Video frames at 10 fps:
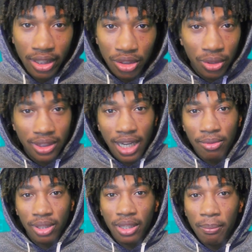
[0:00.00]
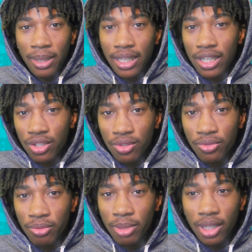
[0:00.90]
so it's not really a big issue
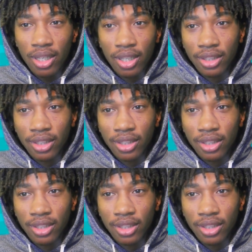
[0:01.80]
for me.